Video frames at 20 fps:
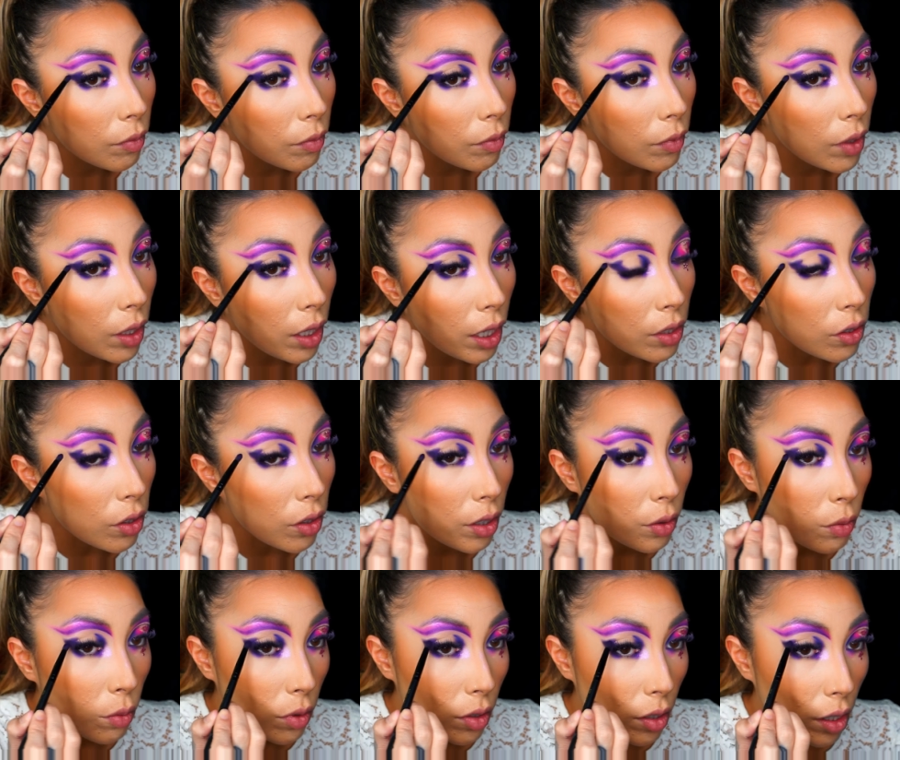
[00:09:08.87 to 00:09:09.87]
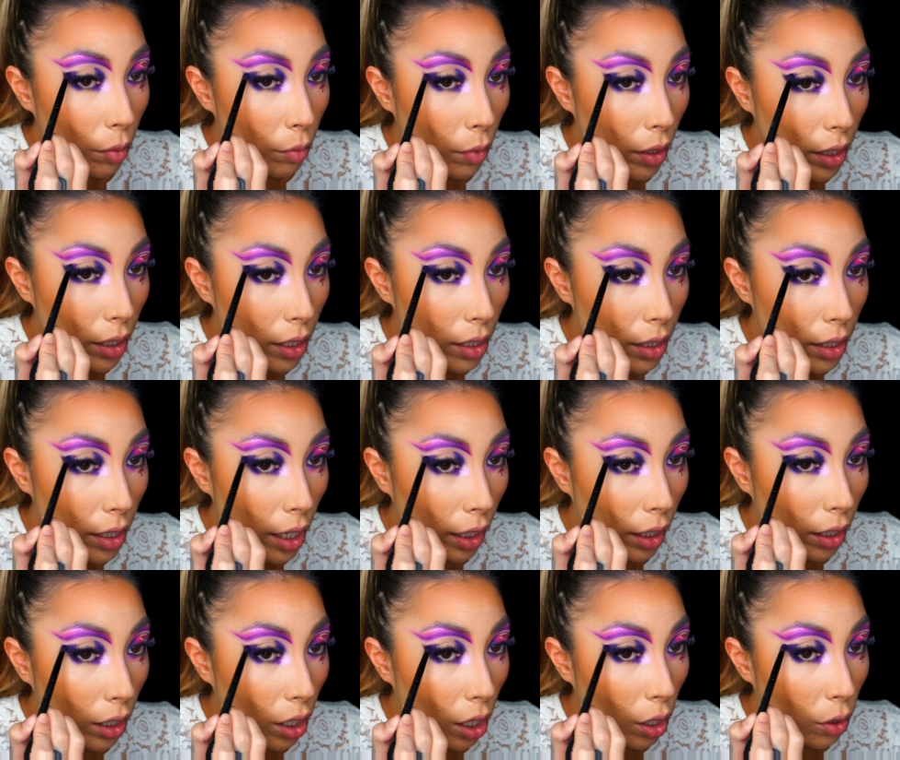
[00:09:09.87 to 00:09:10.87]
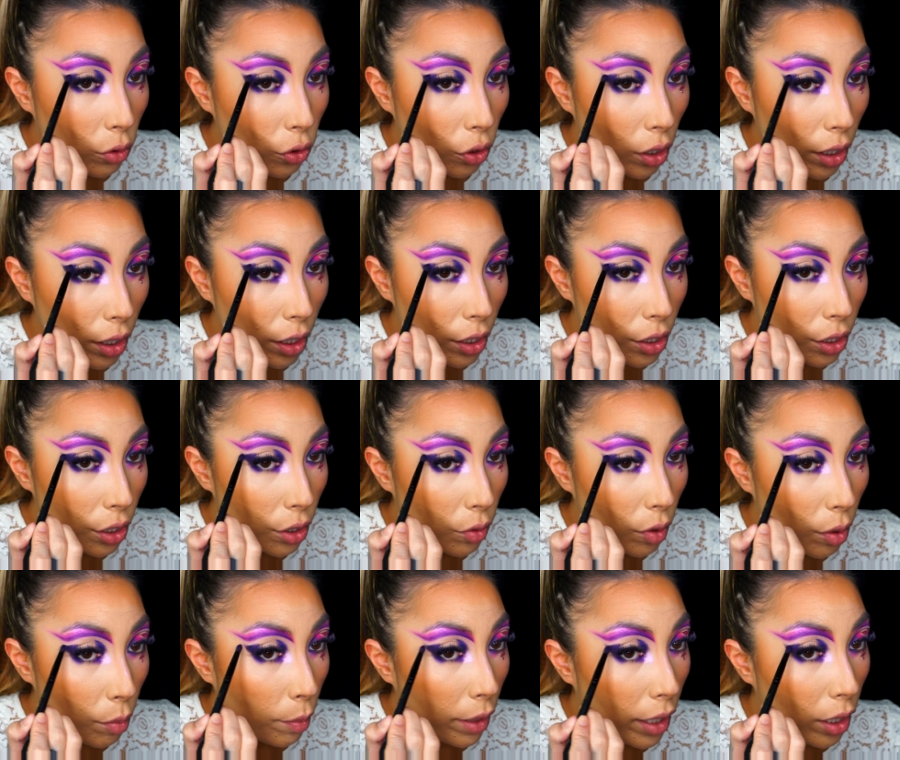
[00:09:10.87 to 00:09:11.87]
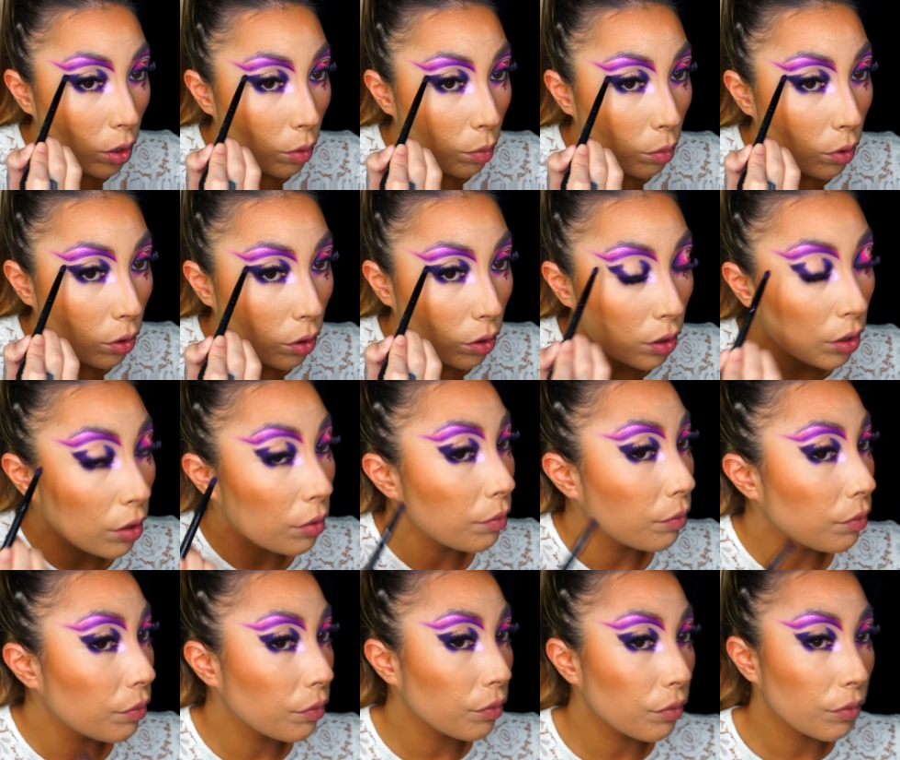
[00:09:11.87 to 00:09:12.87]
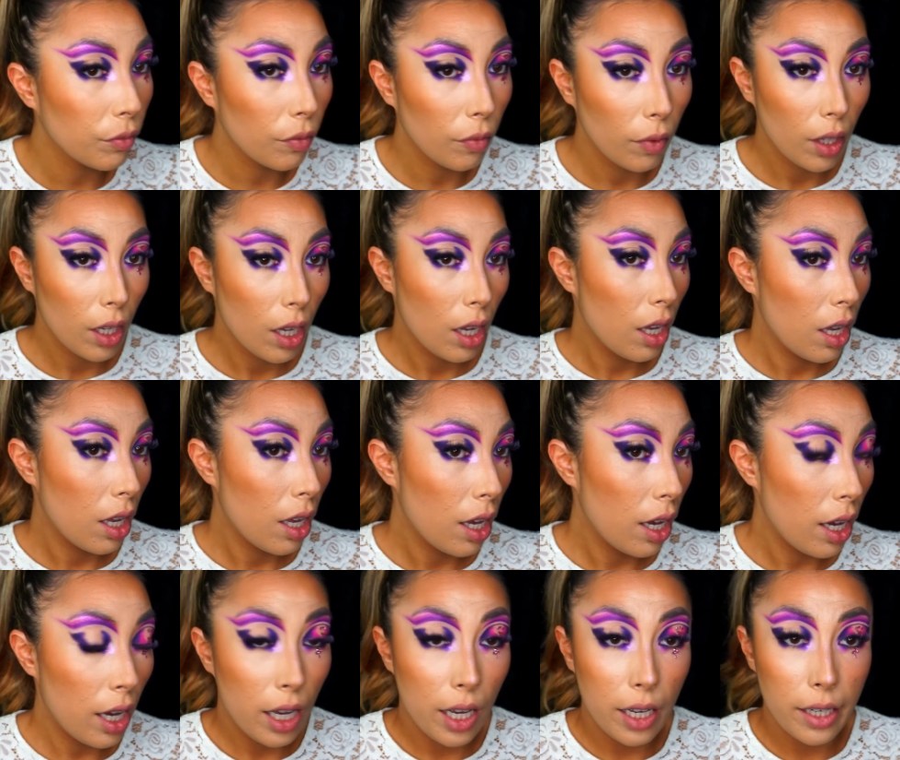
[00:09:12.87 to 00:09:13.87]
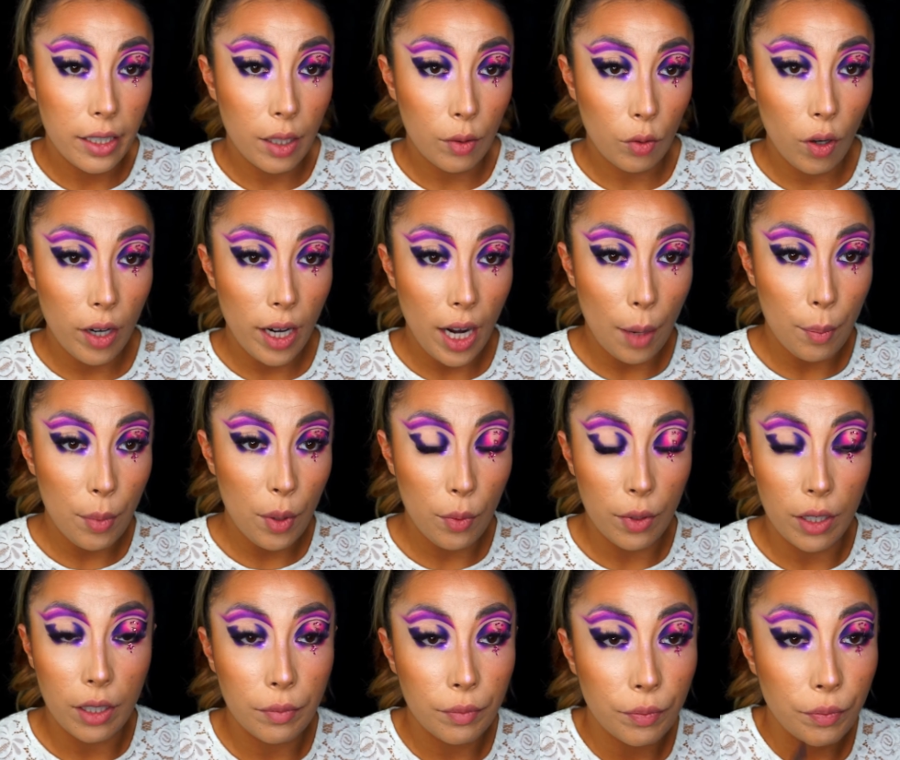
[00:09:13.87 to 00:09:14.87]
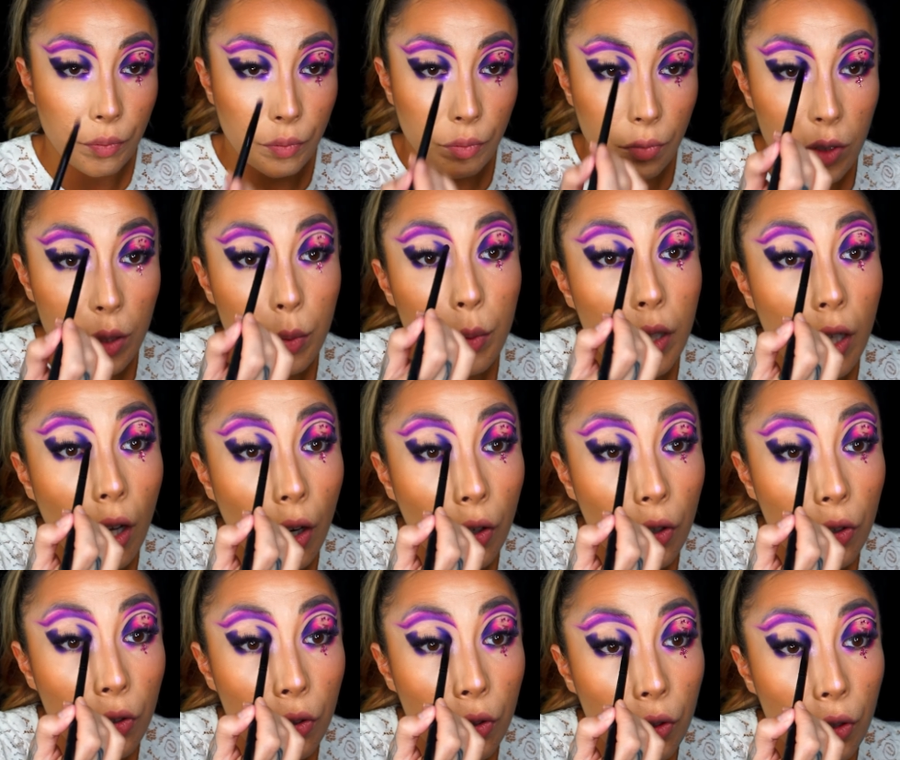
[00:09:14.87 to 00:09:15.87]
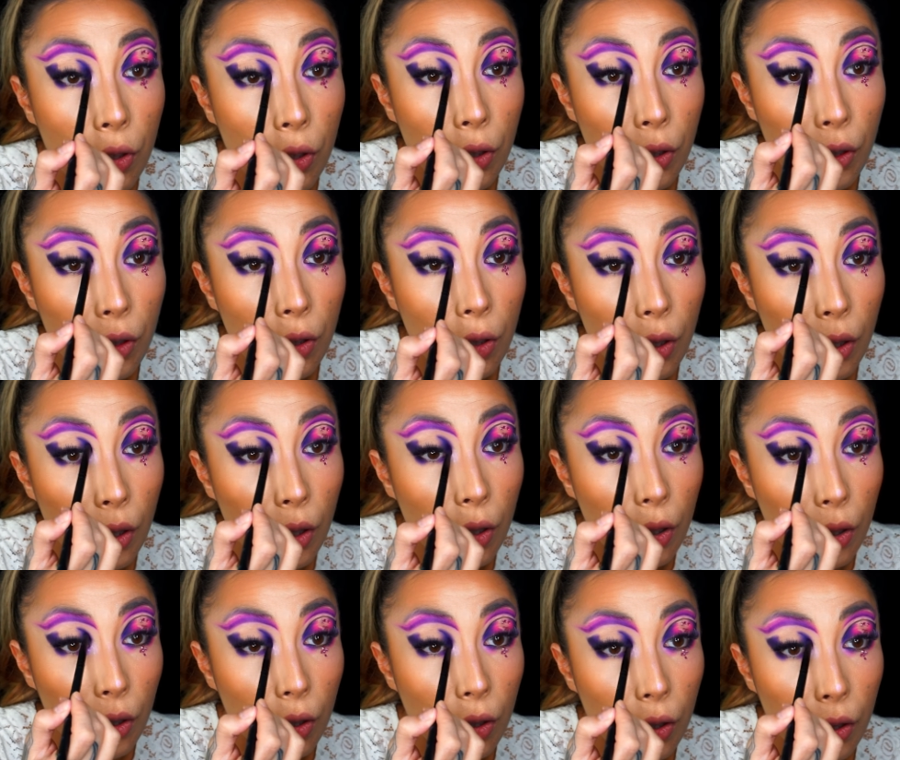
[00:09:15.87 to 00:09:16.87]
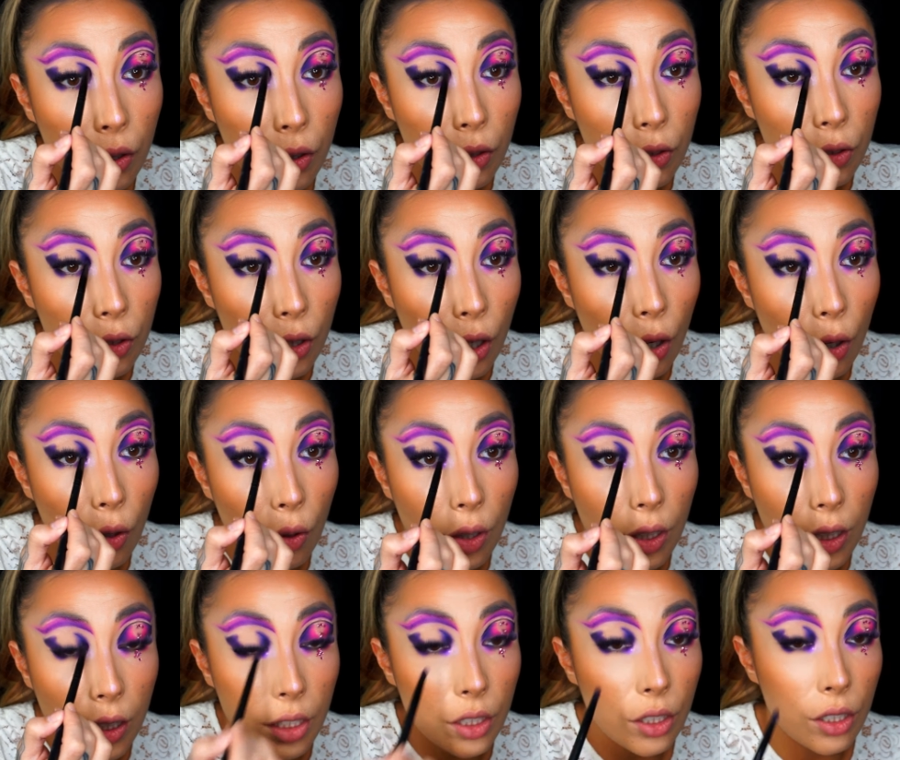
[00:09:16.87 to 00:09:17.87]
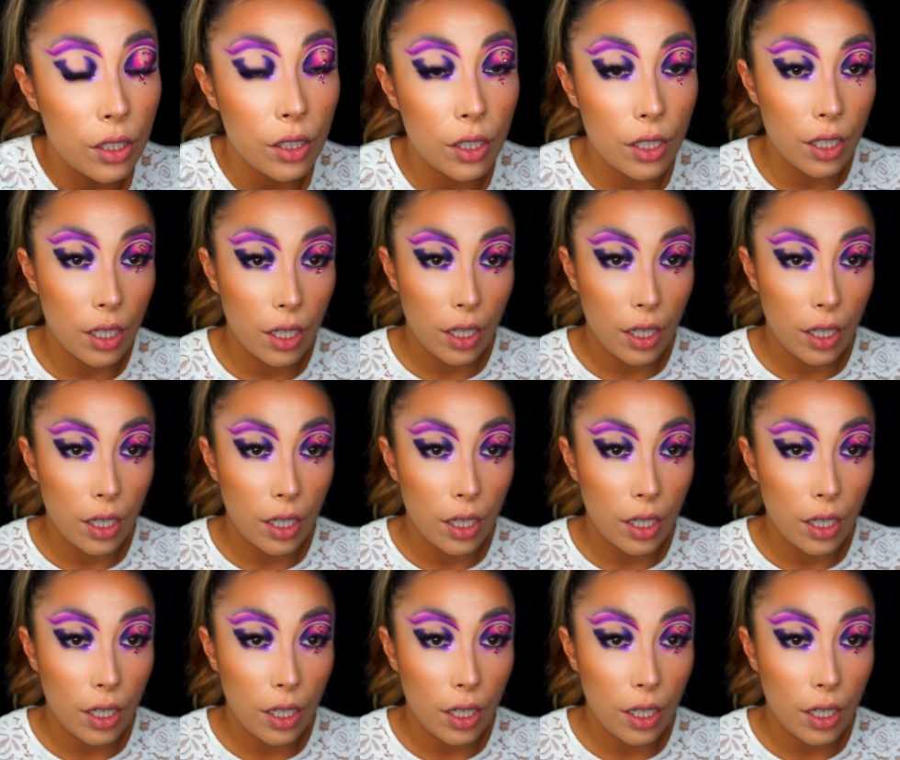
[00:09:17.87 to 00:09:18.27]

Yeah, so this was like my second go trying to do a makeup look. And I'm quite happy with it, to be honest. So at least